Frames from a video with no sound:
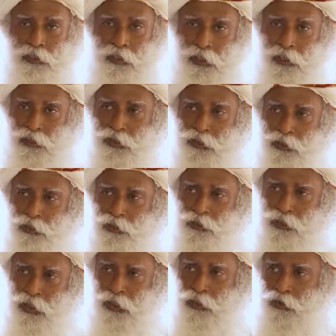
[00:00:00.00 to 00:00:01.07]
related to your
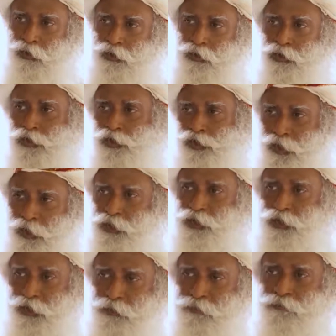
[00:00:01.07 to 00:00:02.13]
psychological
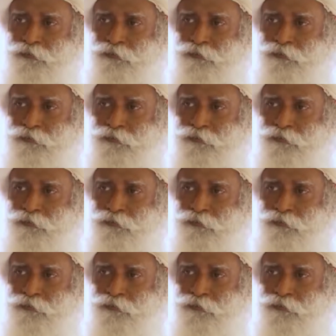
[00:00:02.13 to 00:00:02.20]
structure.